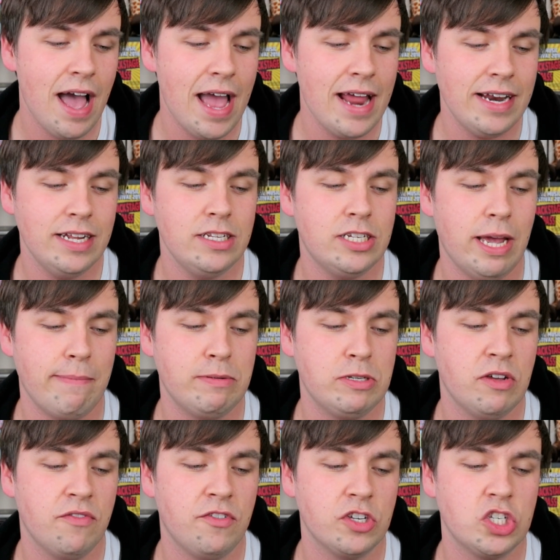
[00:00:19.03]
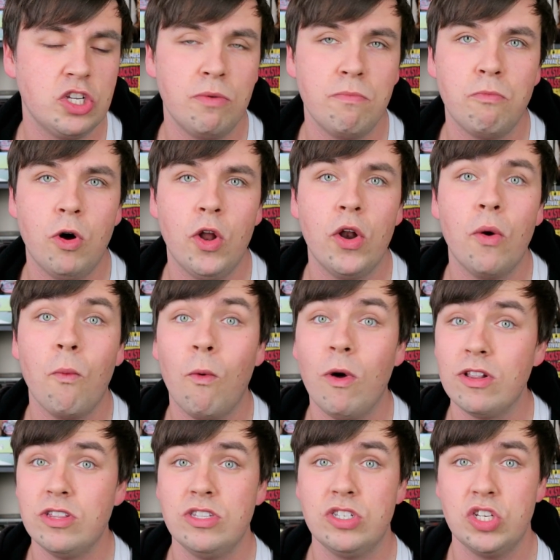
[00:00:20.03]
Any tips for someone
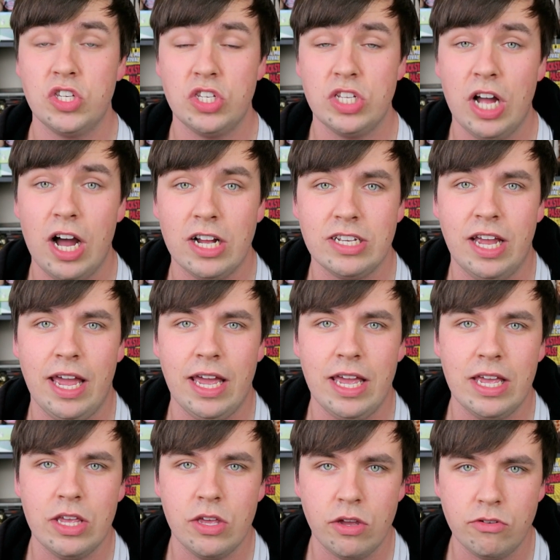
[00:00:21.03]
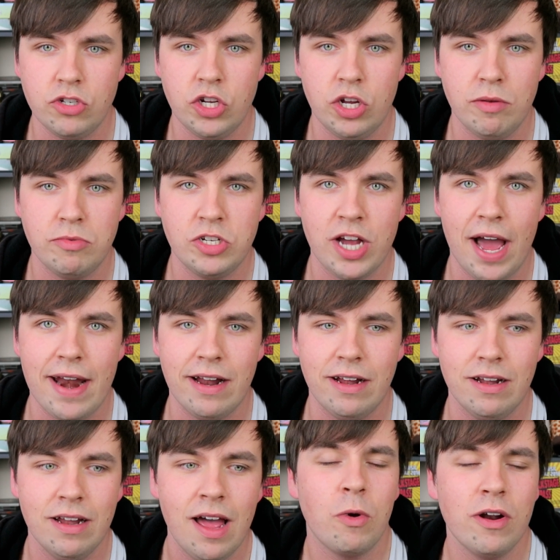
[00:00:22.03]
wanting to start a YouTube
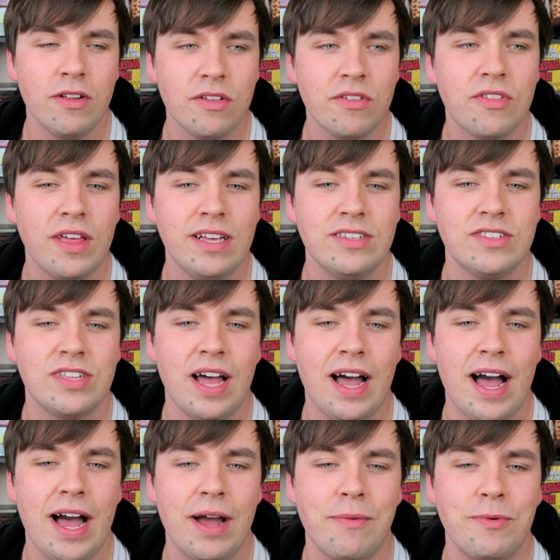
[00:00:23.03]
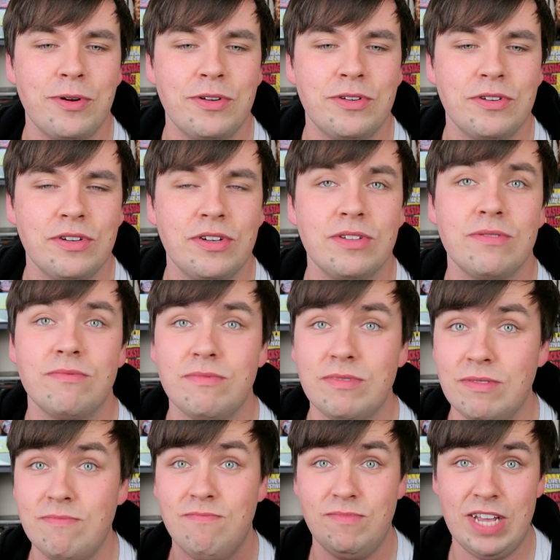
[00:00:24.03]
channel? One of the things that I would
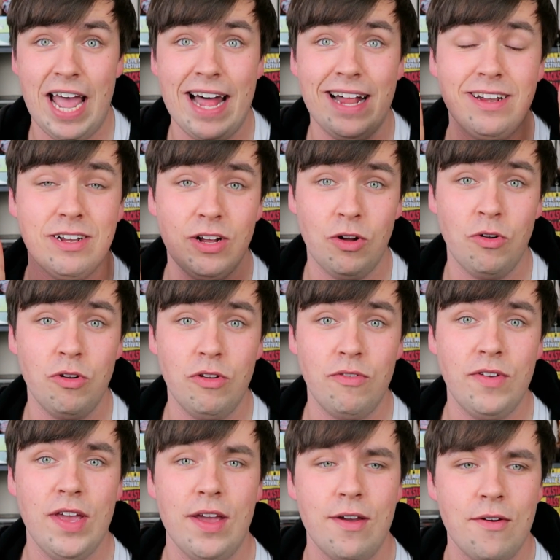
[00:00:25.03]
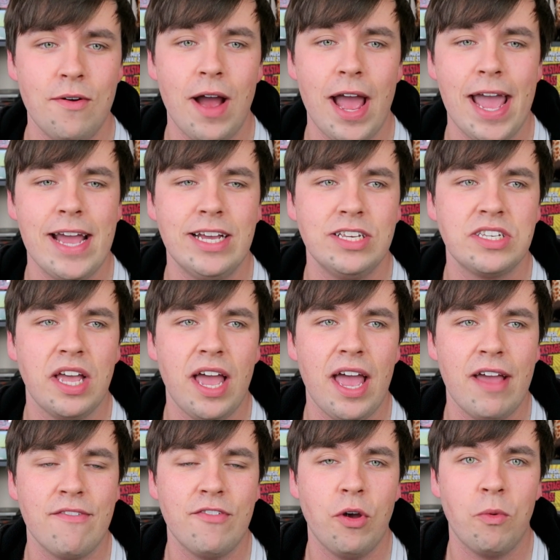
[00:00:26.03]
tell all of you is
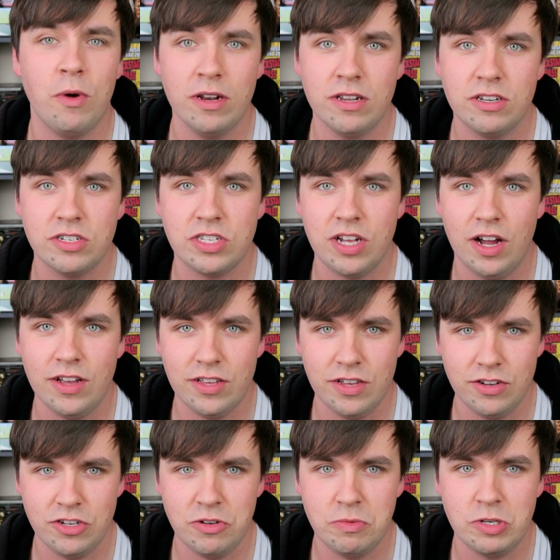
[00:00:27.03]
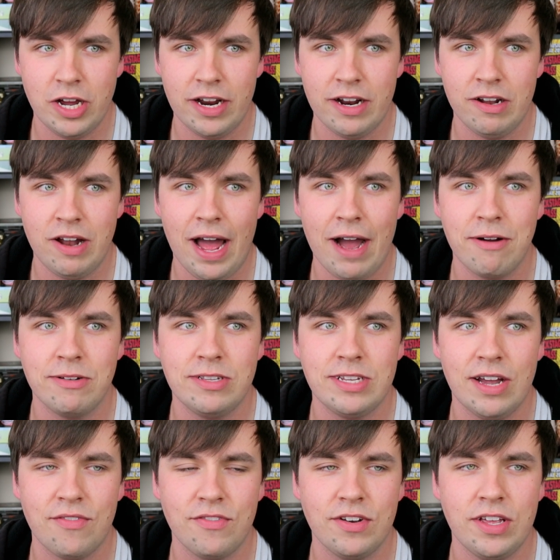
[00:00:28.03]
if you're wanting to start a YouTube channel, I would
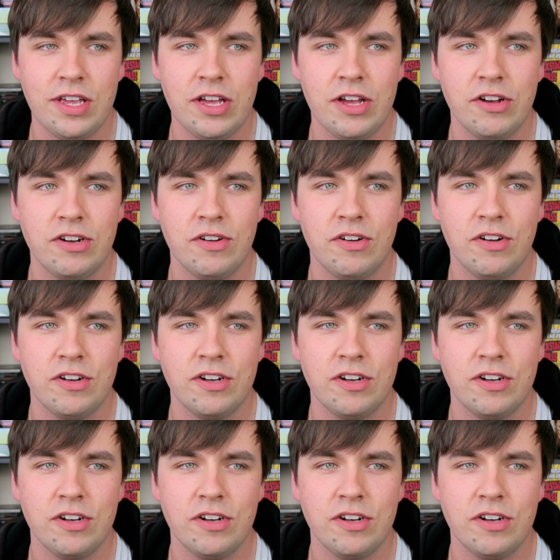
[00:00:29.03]
definitely